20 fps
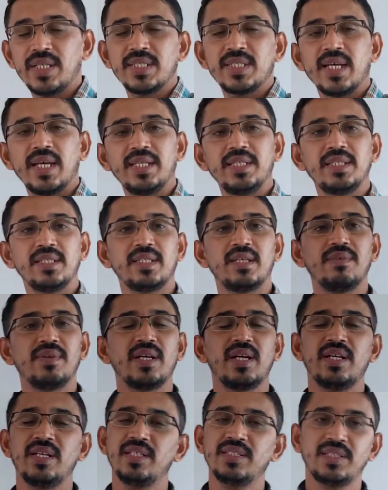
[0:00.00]
Sin theta we
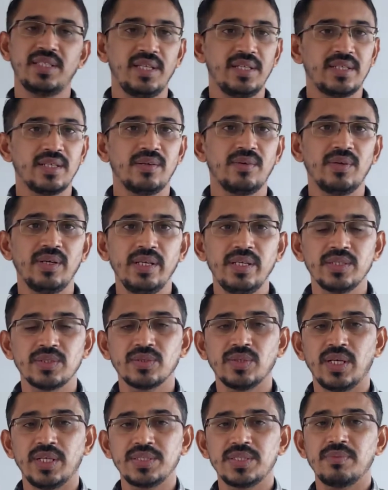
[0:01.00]
write as theta only,
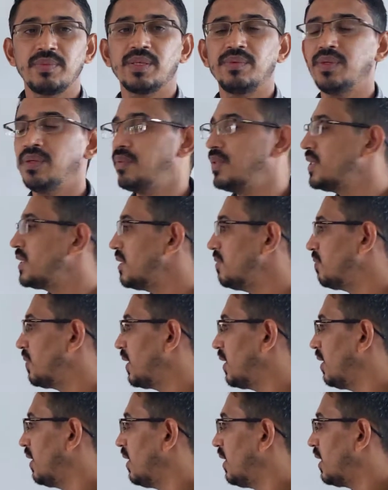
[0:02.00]
so answer become even
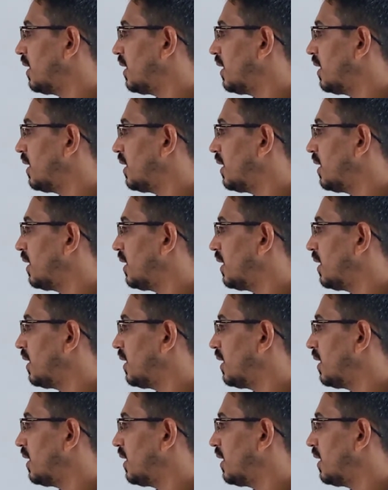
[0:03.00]
simple.